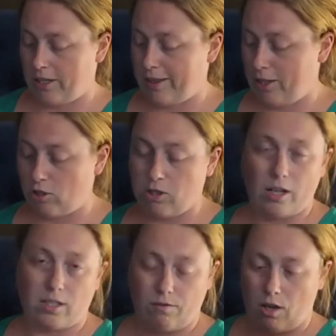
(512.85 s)
there's
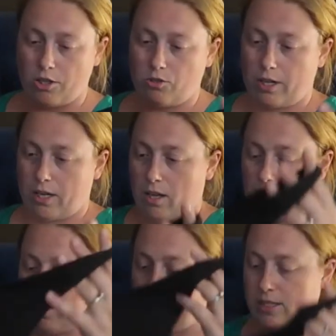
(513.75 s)
lots of laundry.
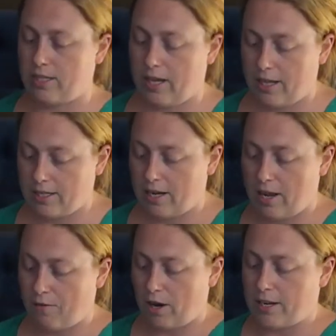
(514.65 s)
It's a
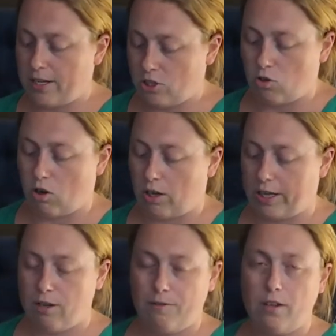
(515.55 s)
never-ending chore.
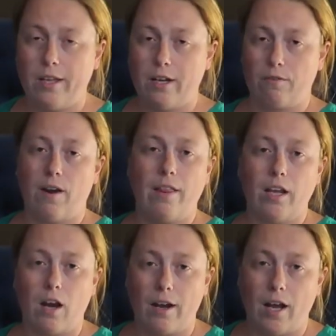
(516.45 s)
Like, you feel like you're finally
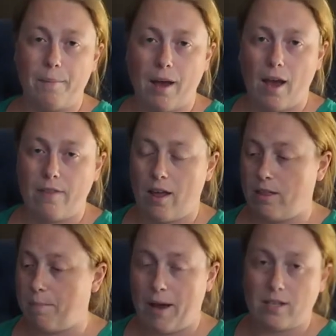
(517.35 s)
caught up and
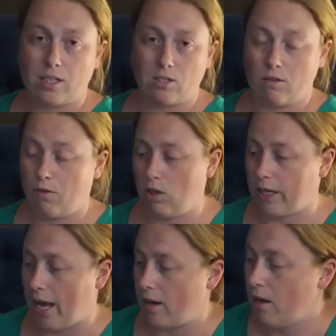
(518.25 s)
then the baskets are full
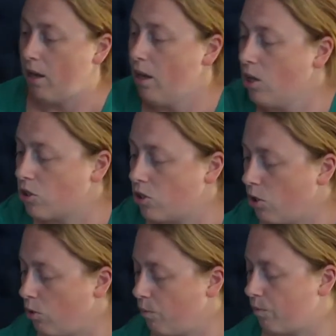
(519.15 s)
again.
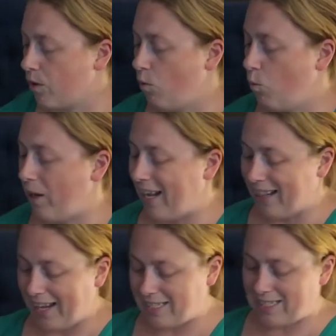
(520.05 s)
So what I
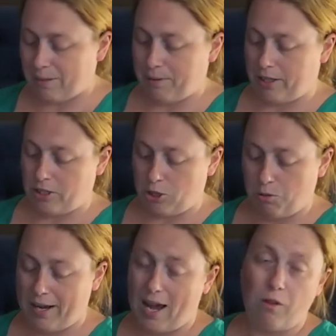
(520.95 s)
like to typically
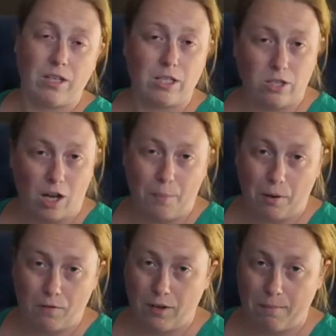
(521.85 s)
do now, this is not a
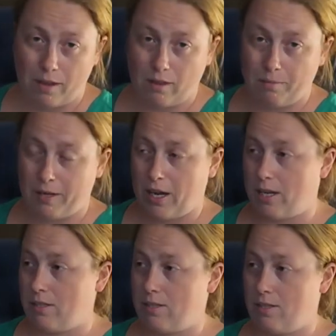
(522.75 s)
perfect method
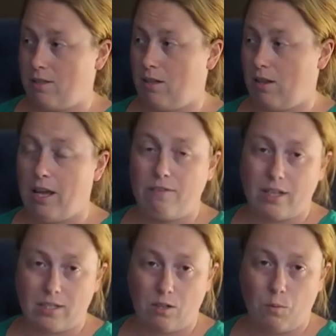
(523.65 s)
because life
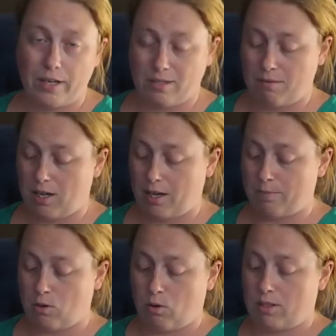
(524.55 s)
gets in the way
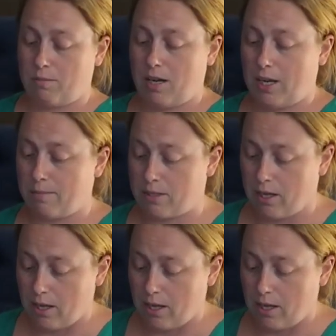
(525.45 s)
sometimes, or sometimes